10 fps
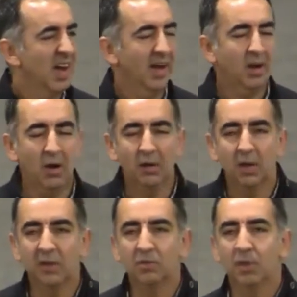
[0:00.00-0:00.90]
I called
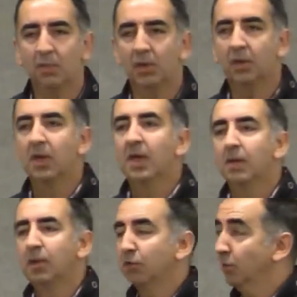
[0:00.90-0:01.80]
all these people,
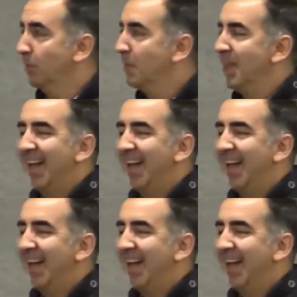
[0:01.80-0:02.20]
most of them,